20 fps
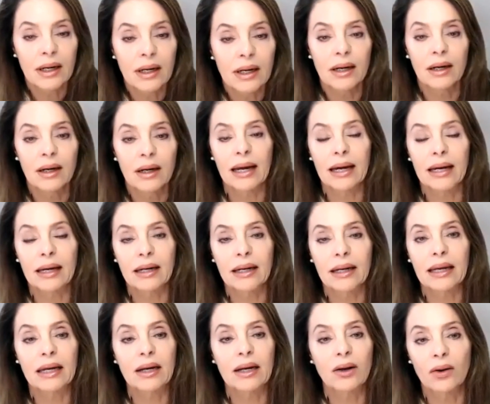And
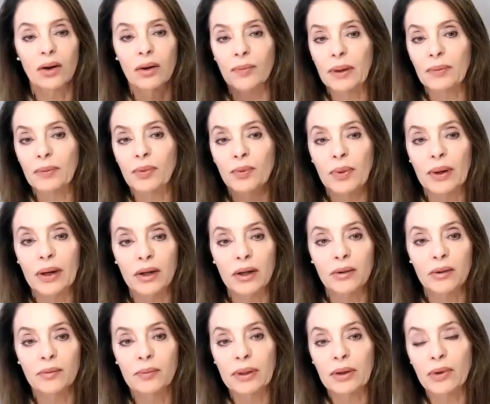again, go to
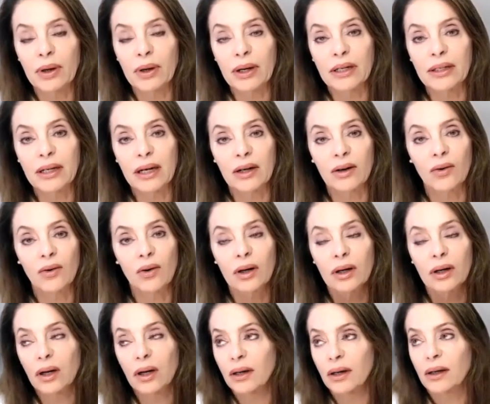
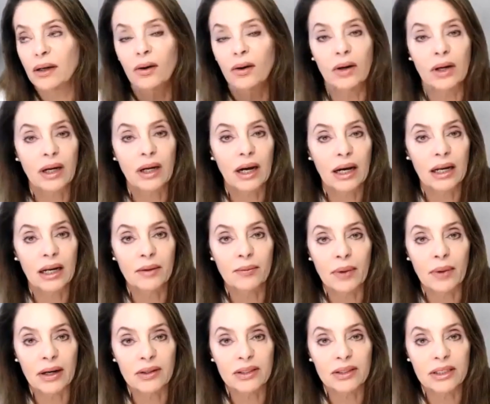bepreparedbeready.org. Go to Coni
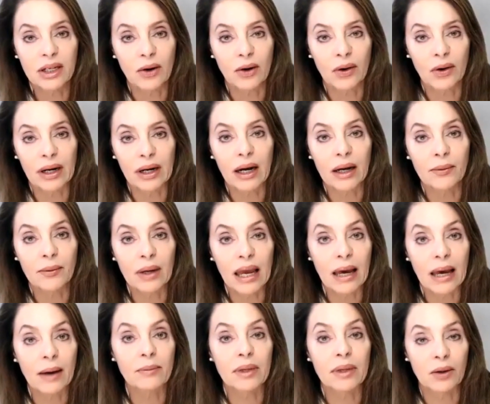Meyers,
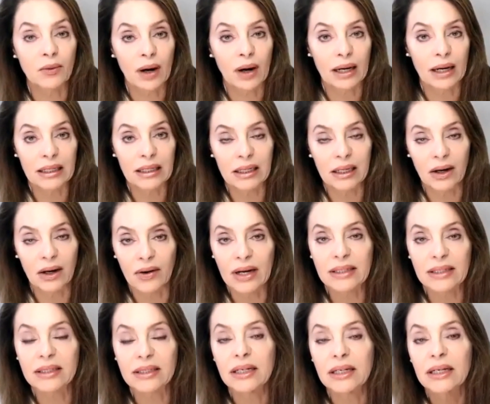
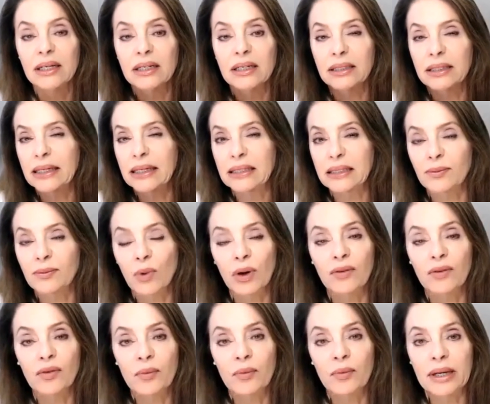ConiMeyers, to get some more
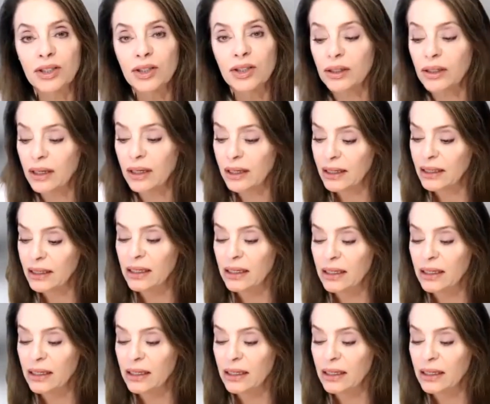information.